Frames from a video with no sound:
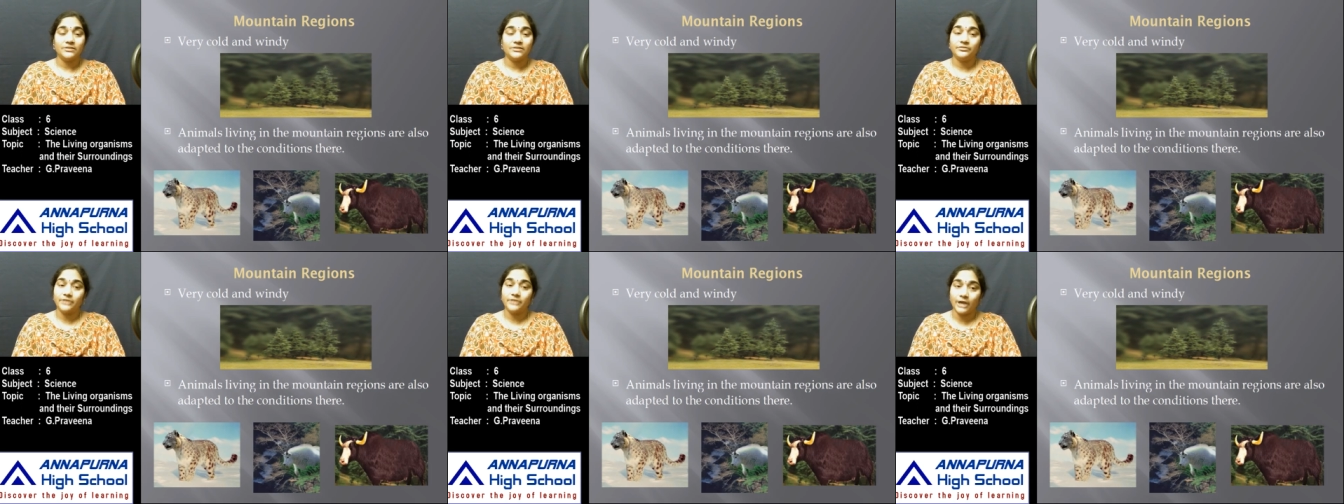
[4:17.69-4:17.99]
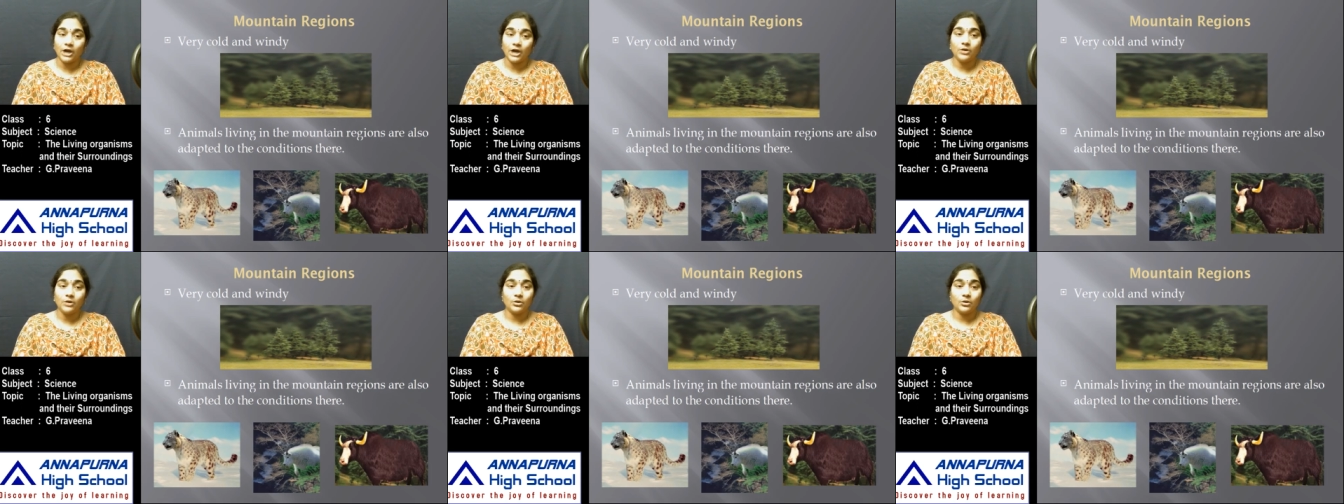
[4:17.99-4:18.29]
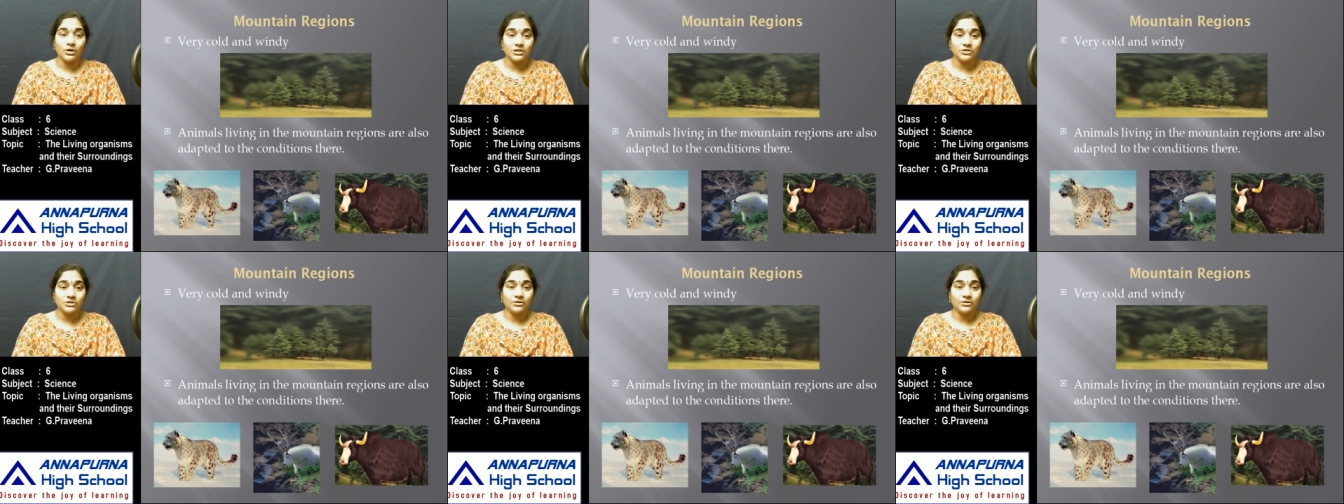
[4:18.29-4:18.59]
they are
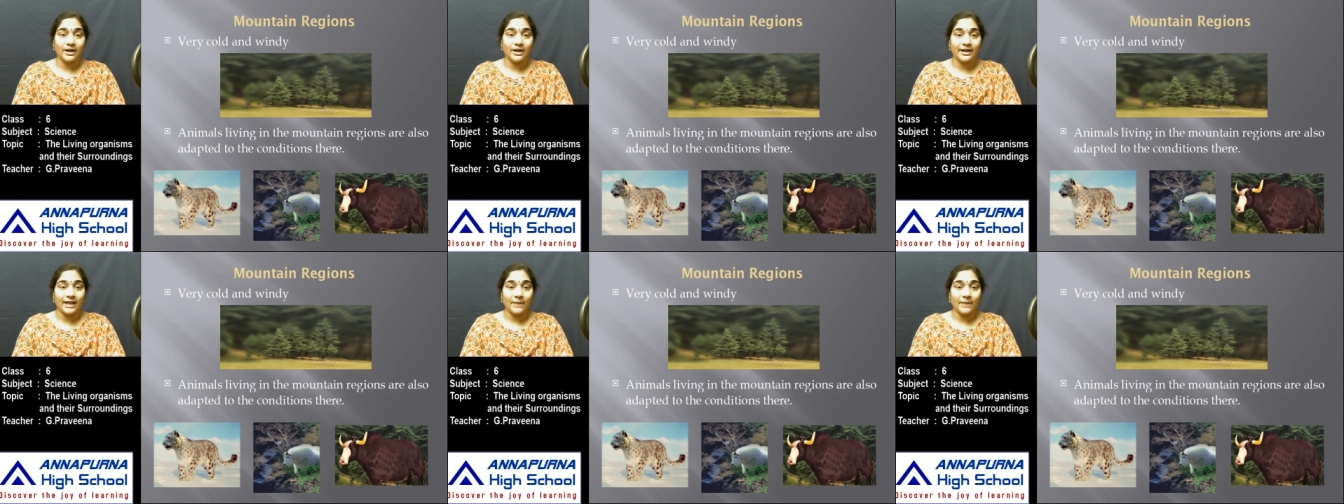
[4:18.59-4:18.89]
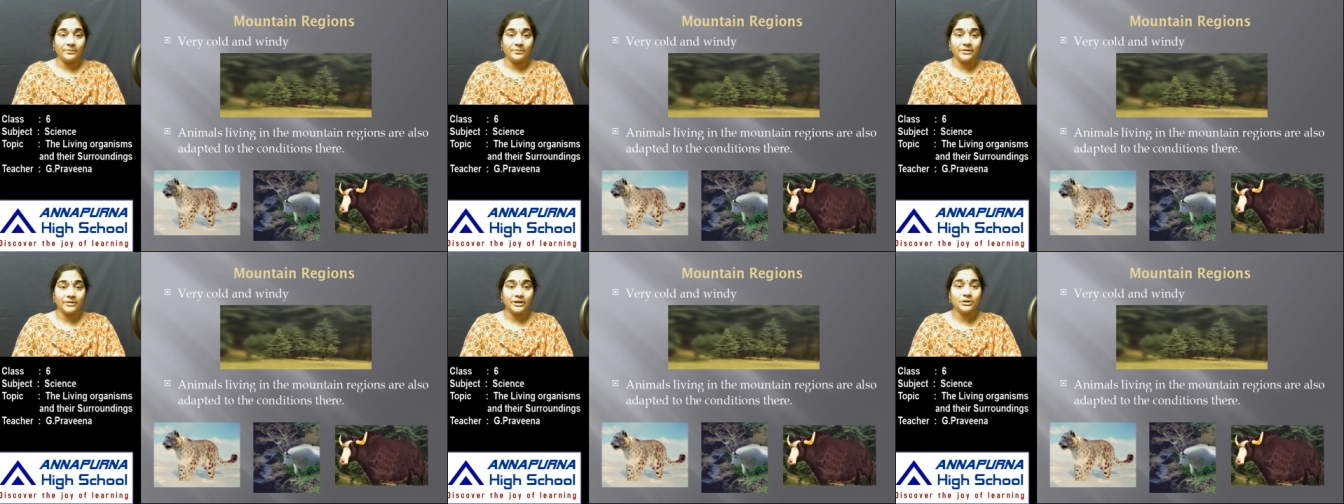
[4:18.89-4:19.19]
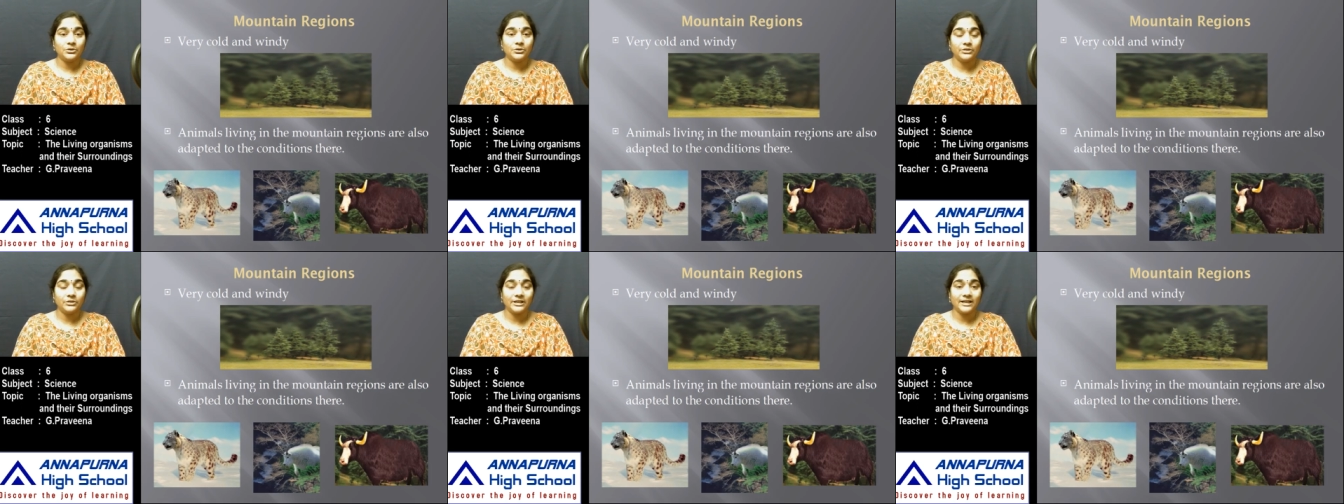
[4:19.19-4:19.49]
also
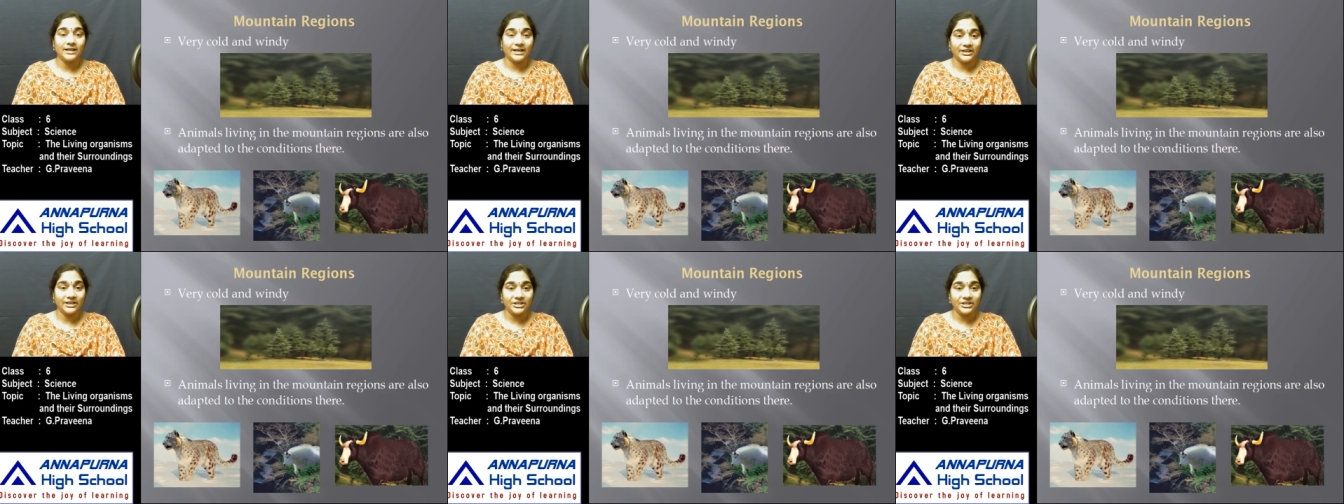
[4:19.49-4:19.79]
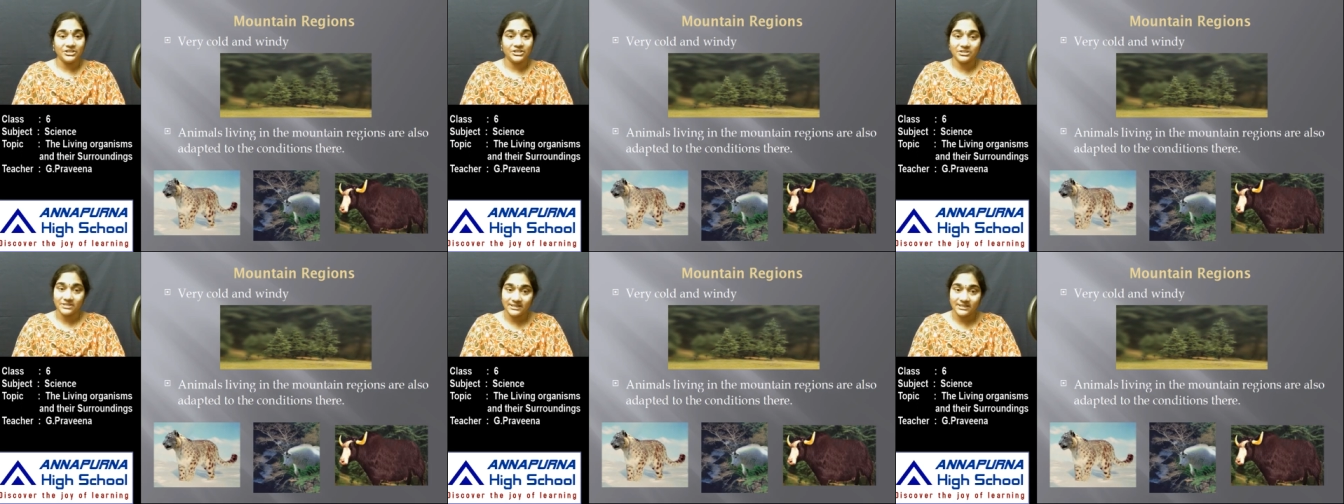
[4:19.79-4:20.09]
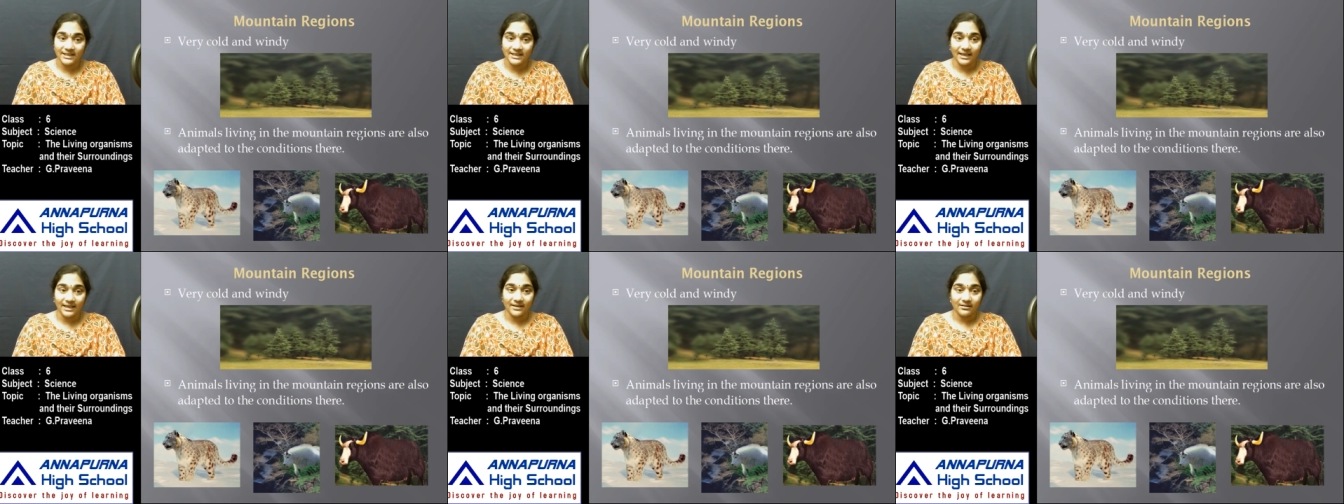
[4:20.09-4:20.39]
adapted to the
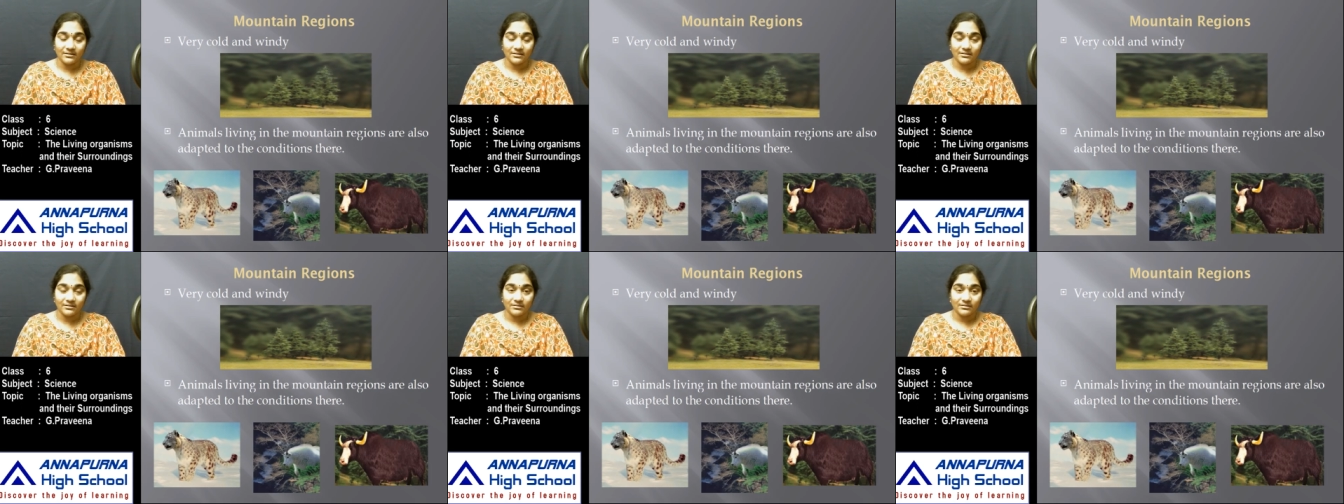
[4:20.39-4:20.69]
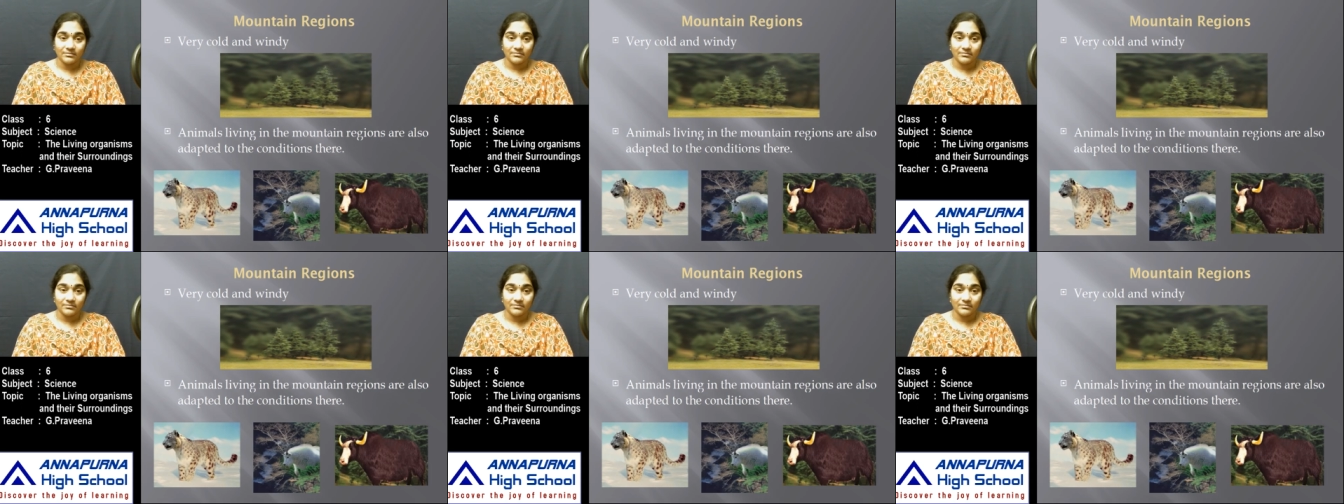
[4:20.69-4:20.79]
conditions there.